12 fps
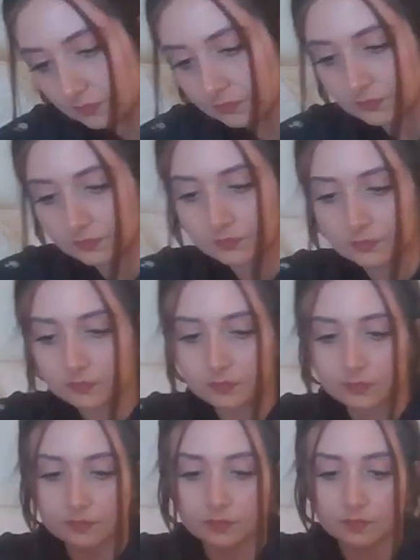
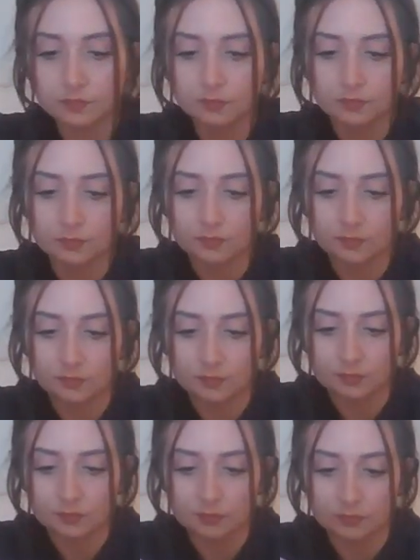
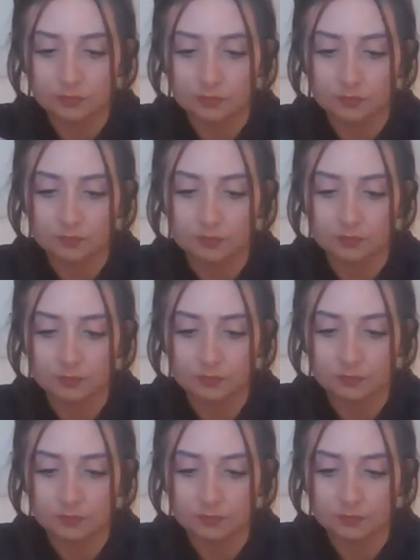
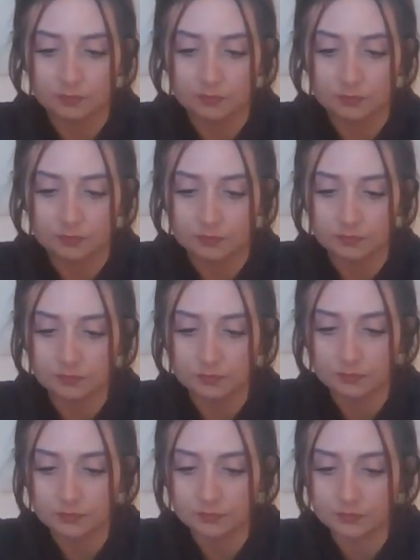
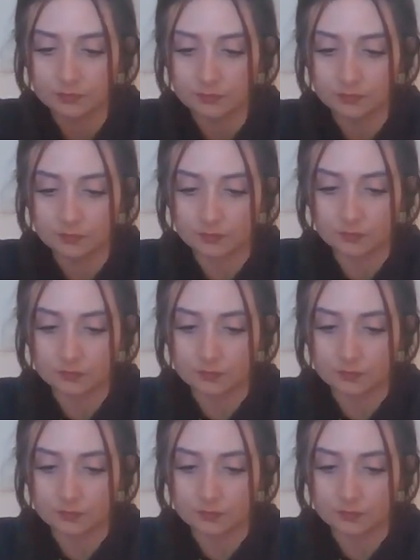[no speech]